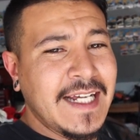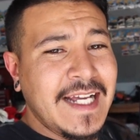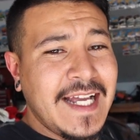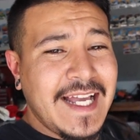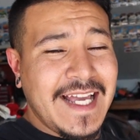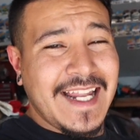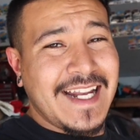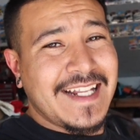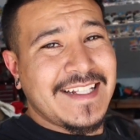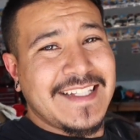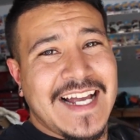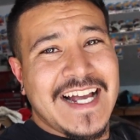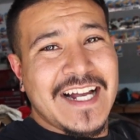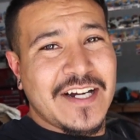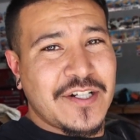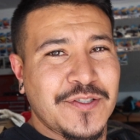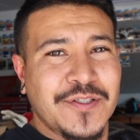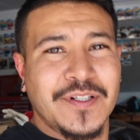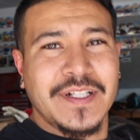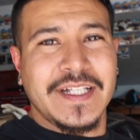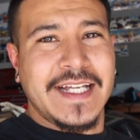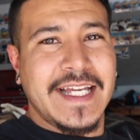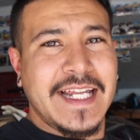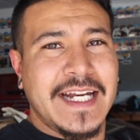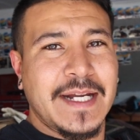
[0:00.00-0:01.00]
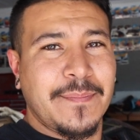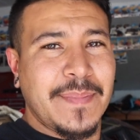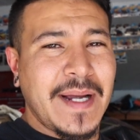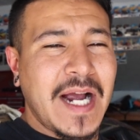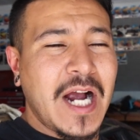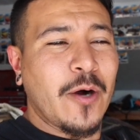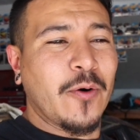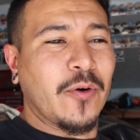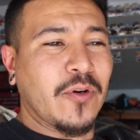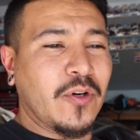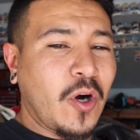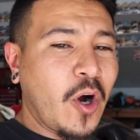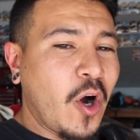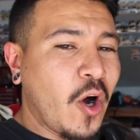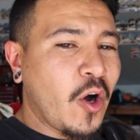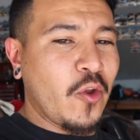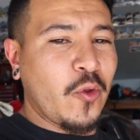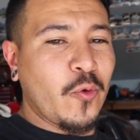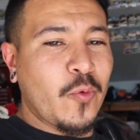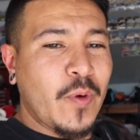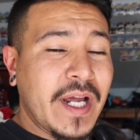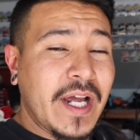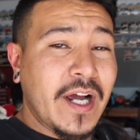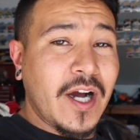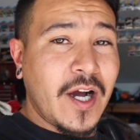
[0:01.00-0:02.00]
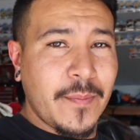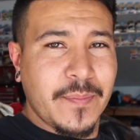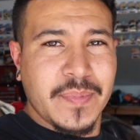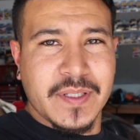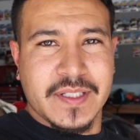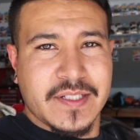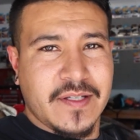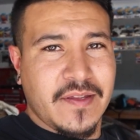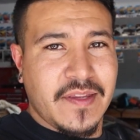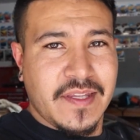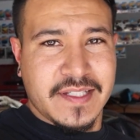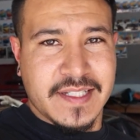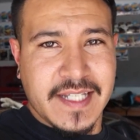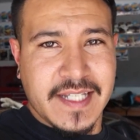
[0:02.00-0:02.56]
and it's actually getting power all the way up until the